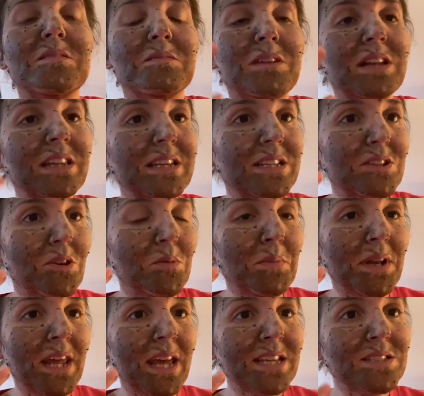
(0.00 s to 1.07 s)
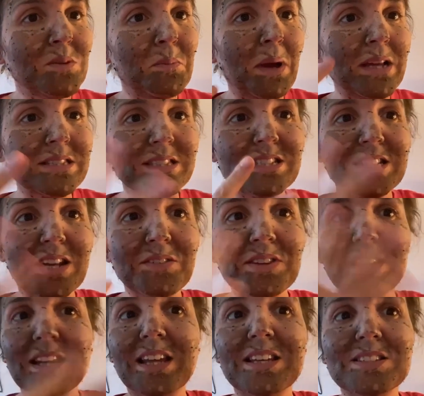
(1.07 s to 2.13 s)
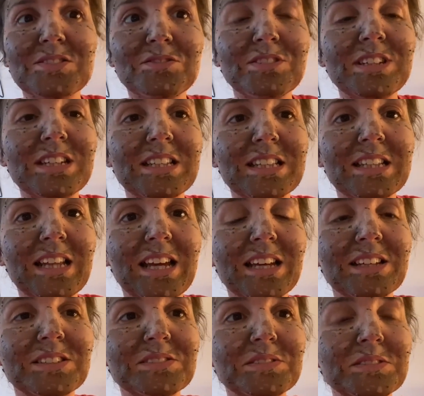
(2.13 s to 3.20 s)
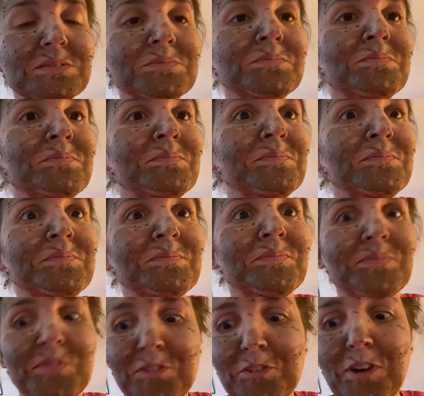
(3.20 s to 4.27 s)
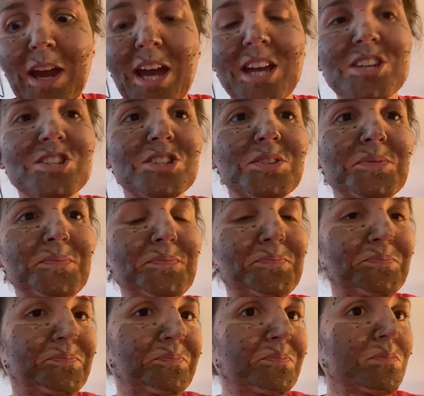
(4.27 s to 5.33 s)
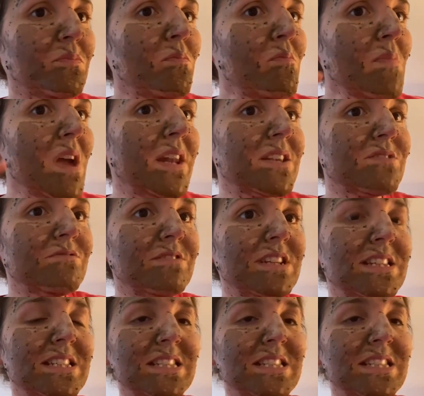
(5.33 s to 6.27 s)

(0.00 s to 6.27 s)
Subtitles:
cleared all my nasal passage and everything, like it's really like fresh and it's really